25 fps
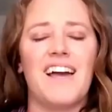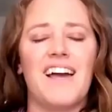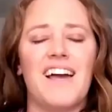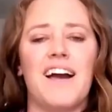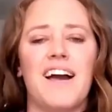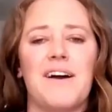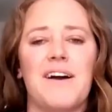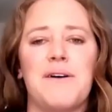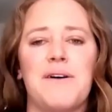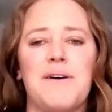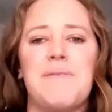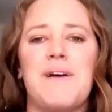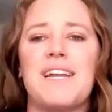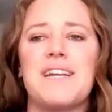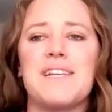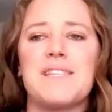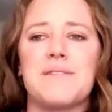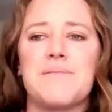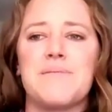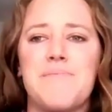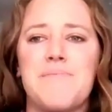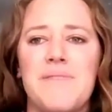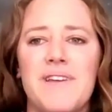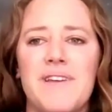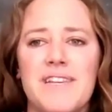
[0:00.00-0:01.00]
um, and
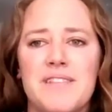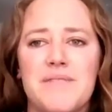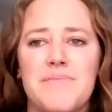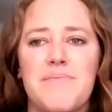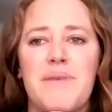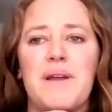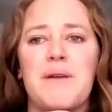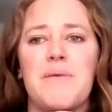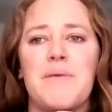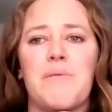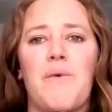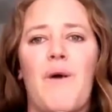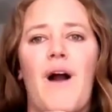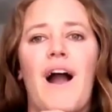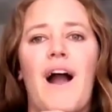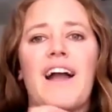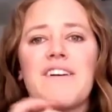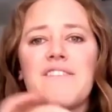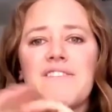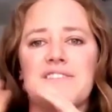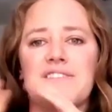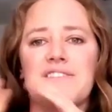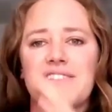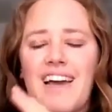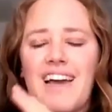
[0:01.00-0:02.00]
it's, it's been
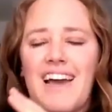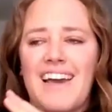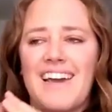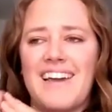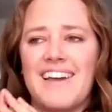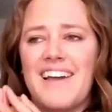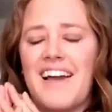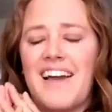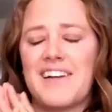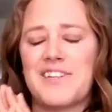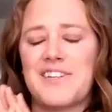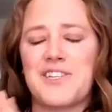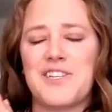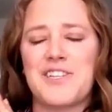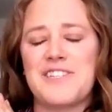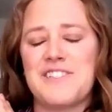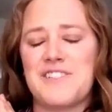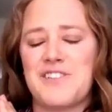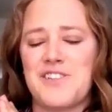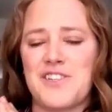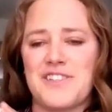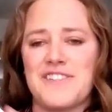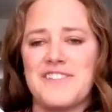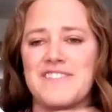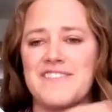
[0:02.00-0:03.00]
wild. I
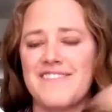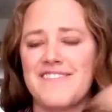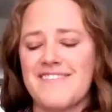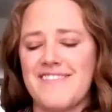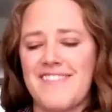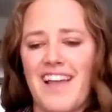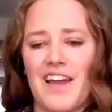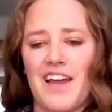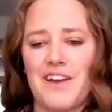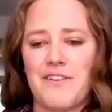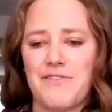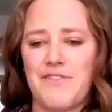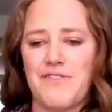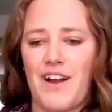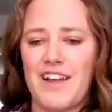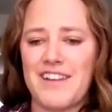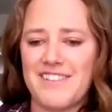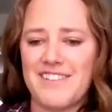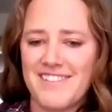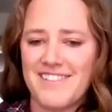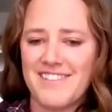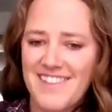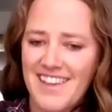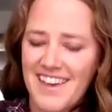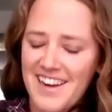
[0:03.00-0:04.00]
actually just had a
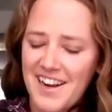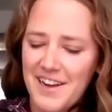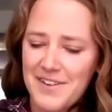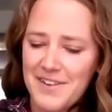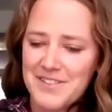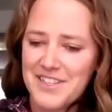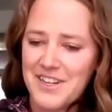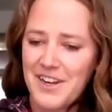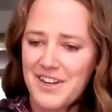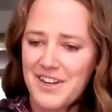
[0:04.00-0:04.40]
friend that I was